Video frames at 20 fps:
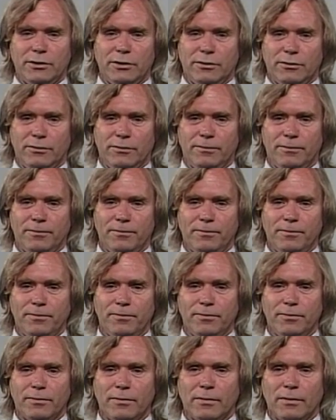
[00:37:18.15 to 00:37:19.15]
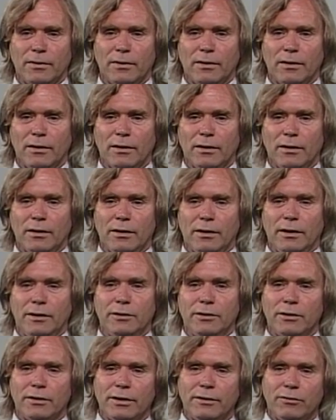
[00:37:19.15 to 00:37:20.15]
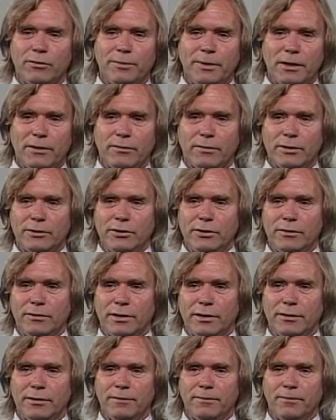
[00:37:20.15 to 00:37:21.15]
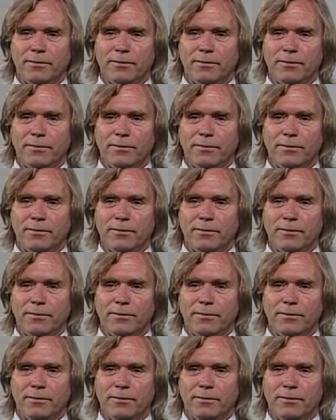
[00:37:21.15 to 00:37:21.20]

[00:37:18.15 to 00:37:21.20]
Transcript: do. And you'll never be able to do it.